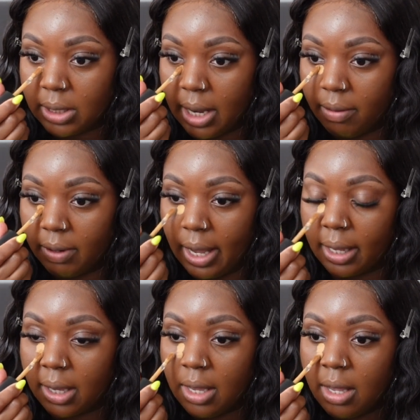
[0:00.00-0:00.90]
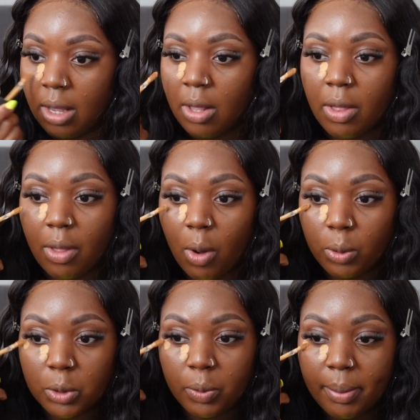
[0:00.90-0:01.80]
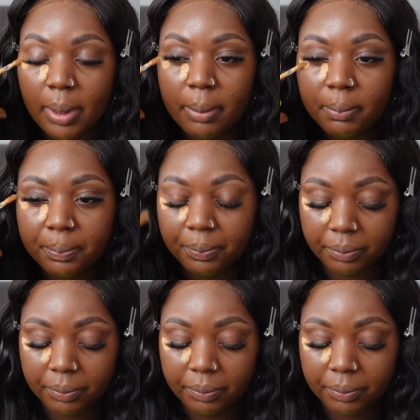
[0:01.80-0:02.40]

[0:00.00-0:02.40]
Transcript: kind of like older women,